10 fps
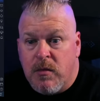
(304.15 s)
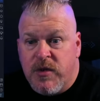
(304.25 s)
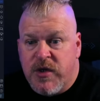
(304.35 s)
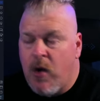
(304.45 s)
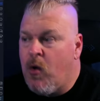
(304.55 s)

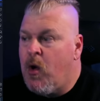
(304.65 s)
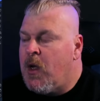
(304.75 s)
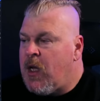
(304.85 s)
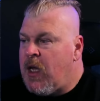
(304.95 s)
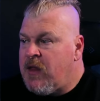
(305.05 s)
So,
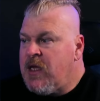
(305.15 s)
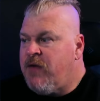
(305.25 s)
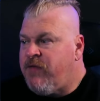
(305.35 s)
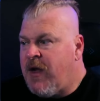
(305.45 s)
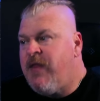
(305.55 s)
in the
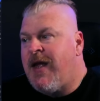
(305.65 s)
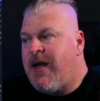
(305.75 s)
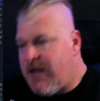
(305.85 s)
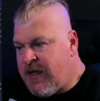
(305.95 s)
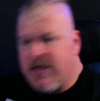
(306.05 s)
event
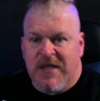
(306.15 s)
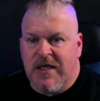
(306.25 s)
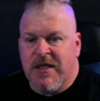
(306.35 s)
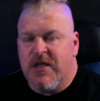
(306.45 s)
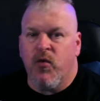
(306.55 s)
that this
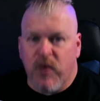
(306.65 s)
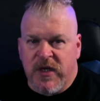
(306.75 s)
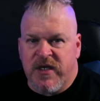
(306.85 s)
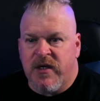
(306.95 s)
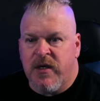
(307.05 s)
is the
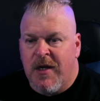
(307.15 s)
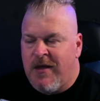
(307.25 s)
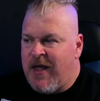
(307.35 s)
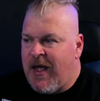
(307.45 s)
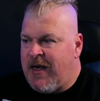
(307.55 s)
reason
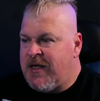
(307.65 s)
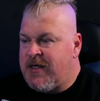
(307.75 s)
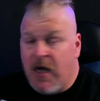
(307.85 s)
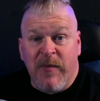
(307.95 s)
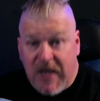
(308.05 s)
that
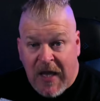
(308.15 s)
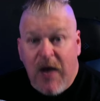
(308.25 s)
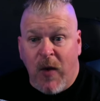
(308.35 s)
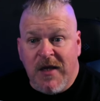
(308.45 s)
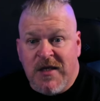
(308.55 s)
it dumped the
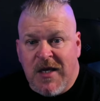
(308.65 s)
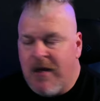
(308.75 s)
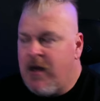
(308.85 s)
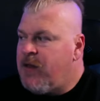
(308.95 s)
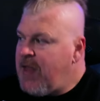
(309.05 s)

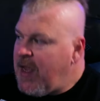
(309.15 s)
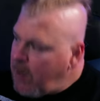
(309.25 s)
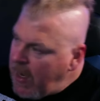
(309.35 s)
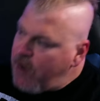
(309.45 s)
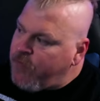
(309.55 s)
KYC,
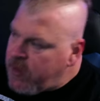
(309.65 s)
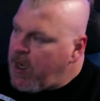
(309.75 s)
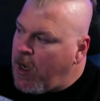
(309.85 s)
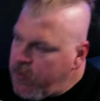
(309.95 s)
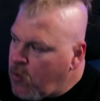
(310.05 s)
then
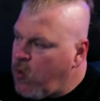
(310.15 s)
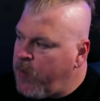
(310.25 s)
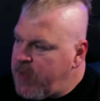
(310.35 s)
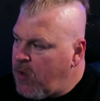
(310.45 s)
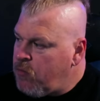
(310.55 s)
every other
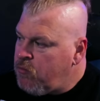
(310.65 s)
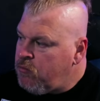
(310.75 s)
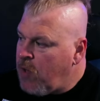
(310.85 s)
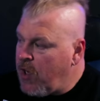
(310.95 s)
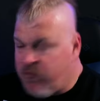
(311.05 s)
crypto
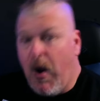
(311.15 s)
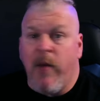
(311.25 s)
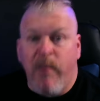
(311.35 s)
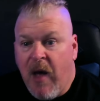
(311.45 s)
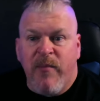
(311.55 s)
is
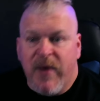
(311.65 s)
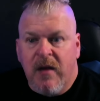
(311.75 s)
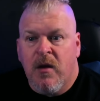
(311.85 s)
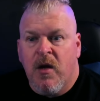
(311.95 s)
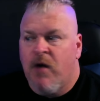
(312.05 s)
probably
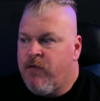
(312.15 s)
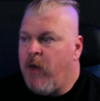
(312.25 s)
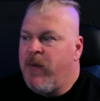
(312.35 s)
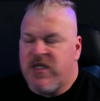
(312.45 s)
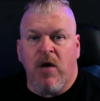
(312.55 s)
pumping
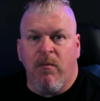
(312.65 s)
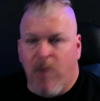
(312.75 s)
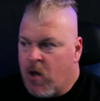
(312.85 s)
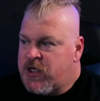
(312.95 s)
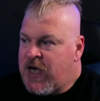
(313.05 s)
from its
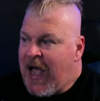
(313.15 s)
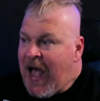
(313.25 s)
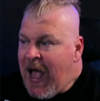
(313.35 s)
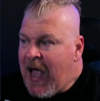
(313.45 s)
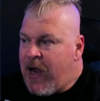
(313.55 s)
March
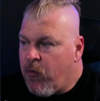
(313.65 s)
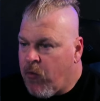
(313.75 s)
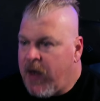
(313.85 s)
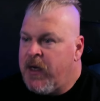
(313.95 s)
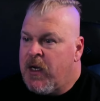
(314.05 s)
high,
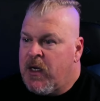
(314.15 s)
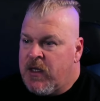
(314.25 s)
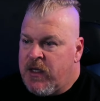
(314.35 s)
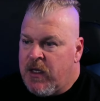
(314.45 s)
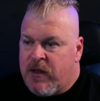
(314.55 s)
right?
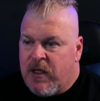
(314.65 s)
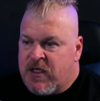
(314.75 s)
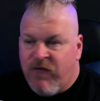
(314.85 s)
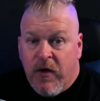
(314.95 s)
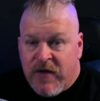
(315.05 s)

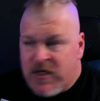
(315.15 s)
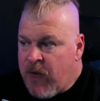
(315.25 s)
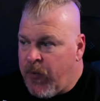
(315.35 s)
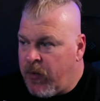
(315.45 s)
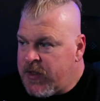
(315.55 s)
It's very
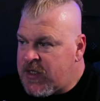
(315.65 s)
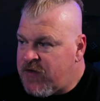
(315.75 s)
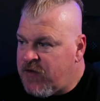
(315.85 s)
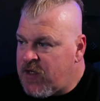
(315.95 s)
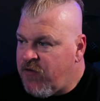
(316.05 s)
simple. This
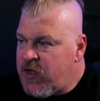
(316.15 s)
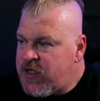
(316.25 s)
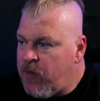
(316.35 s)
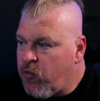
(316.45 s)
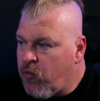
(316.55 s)
is, this is very
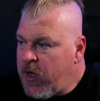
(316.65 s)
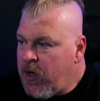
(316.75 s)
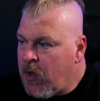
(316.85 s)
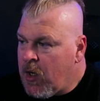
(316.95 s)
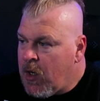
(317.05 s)
simple. Right
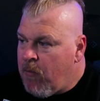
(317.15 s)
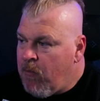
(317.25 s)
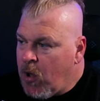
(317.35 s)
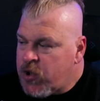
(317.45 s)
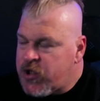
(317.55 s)
here,
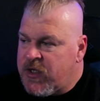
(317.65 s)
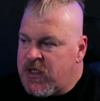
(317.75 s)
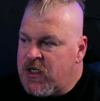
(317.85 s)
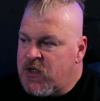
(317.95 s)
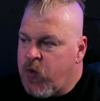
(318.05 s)
March,
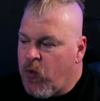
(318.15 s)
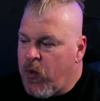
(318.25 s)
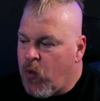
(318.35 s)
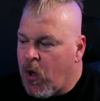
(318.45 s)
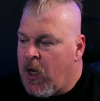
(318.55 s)
this is where
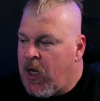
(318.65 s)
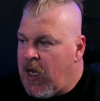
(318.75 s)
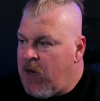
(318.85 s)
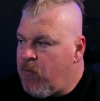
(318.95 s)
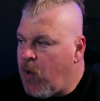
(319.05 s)
we were
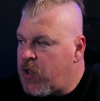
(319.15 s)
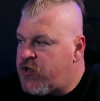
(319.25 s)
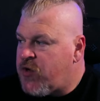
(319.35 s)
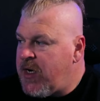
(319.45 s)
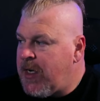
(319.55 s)
in
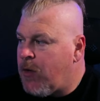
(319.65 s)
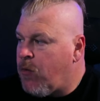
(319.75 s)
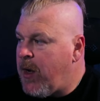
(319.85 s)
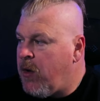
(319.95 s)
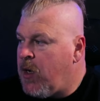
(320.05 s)
March, trading at
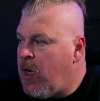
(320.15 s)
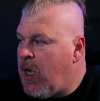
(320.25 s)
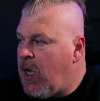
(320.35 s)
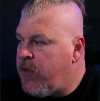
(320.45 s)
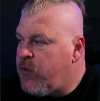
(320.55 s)
around
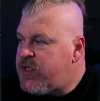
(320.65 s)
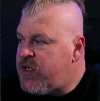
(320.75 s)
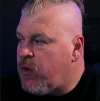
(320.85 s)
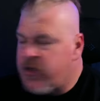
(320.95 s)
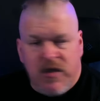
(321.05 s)
uh, three
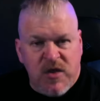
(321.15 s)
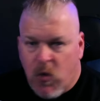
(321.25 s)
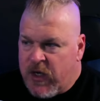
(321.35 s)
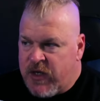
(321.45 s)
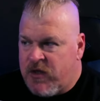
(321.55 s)
zeros,
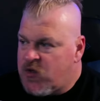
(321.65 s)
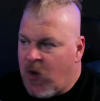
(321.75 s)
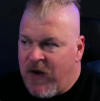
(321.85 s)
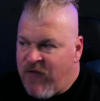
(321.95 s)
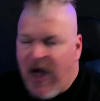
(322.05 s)
20,
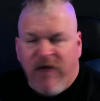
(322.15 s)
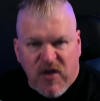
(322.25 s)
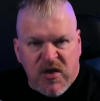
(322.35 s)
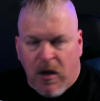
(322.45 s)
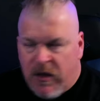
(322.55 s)
25.
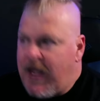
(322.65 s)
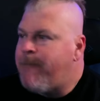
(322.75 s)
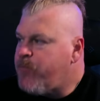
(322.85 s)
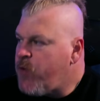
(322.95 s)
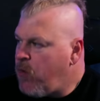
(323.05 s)
Let's call it
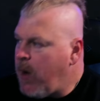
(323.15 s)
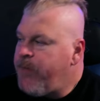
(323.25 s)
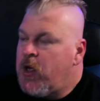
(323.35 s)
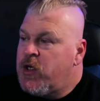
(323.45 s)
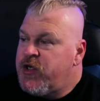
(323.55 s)
that,
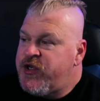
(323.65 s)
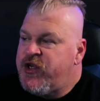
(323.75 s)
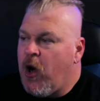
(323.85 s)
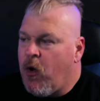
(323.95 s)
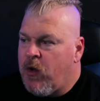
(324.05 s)
right?
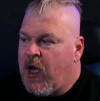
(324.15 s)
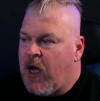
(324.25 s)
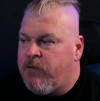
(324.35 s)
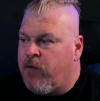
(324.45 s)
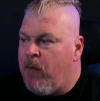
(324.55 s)
So
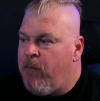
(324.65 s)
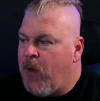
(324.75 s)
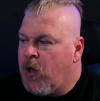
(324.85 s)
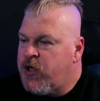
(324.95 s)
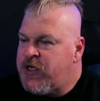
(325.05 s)
uh, from
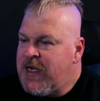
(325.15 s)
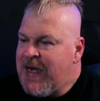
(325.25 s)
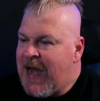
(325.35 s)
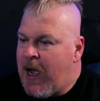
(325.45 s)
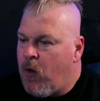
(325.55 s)
March to
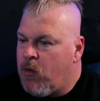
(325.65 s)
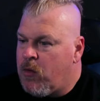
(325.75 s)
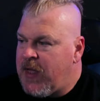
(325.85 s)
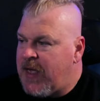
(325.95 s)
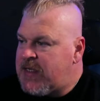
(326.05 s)
now,
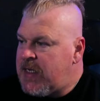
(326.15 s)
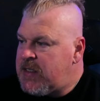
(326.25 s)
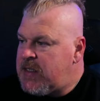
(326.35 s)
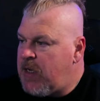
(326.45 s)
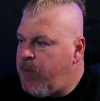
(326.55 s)
that's a
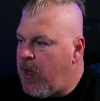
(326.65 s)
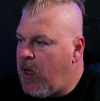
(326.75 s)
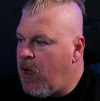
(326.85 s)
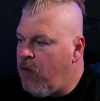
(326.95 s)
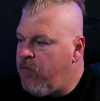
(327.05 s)
dip
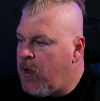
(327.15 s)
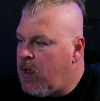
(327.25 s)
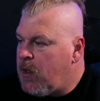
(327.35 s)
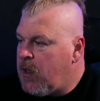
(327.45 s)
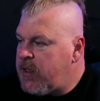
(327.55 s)
of
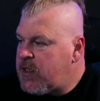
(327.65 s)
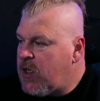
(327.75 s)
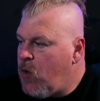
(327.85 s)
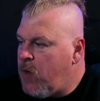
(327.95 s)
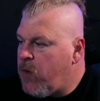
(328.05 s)
let's
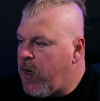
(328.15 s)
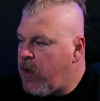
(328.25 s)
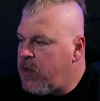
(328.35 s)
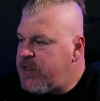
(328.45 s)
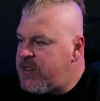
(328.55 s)
go on
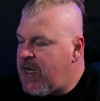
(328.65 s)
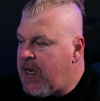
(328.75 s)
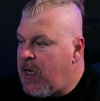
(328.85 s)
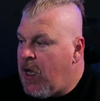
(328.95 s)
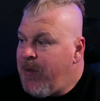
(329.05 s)
record and
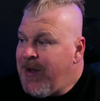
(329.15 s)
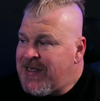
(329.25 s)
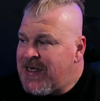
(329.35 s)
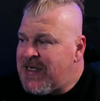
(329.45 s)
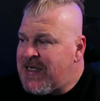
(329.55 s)
say about
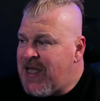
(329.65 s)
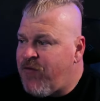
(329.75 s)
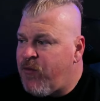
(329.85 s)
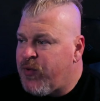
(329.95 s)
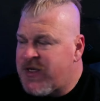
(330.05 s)

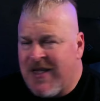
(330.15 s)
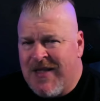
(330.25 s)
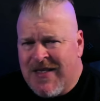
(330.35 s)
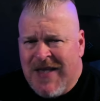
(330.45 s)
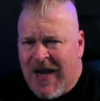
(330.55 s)
67%.
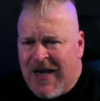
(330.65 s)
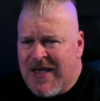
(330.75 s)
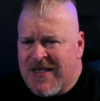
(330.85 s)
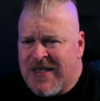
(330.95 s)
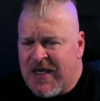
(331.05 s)
That's not
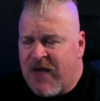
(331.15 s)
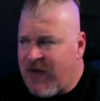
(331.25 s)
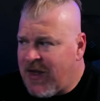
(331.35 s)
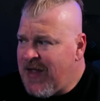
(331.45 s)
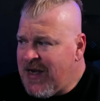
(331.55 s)

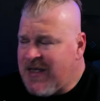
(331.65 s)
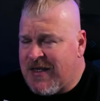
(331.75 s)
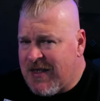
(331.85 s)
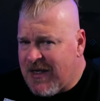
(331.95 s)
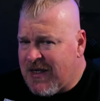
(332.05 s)
insignificant. That is
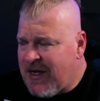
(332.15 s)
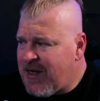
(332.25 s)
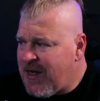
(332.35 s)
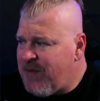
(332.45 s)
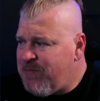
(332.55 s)
a,
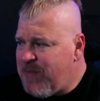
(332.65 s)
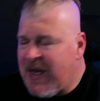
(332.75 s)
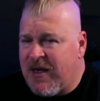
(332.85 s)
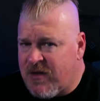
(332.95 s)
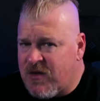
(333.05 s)
a, a,
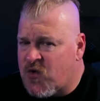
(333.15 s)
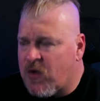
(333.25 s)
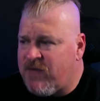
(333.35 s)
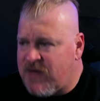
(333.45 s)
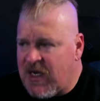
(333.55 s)
big
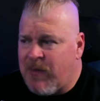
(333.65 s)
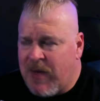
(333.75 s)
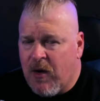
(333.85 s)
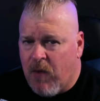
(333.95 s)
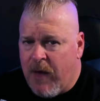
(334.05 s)
sort of dip
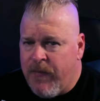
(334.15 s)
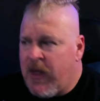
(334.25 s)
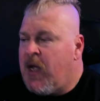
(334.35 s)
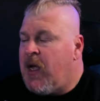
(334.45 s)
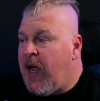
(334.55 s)
here, right?
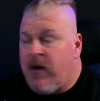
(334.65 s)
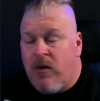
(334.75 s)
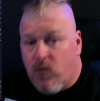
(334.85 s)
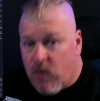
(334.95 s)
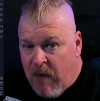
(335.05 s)

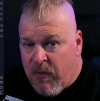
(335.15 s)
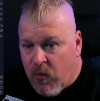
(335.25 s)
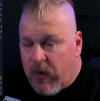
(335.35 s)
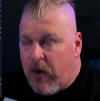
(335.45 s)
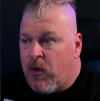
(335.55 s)
And remember,
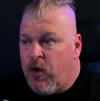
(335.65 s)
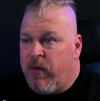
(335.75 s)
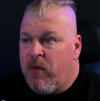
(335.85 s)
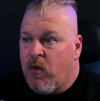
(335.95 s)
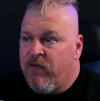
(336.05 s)
we are a little
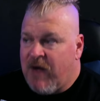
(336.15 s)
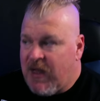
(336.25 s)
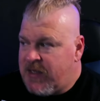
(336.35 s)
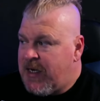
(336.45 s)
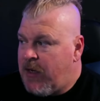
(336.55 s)
bit more
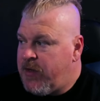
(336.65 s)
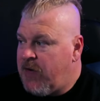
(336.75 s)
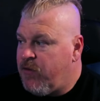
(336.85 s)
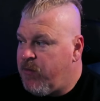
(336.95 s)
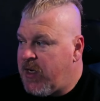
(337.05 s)
volatile than
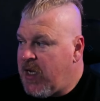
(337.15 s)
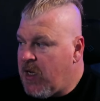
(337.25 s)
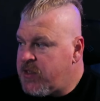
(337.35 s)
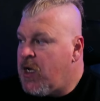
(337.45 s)
everybody else.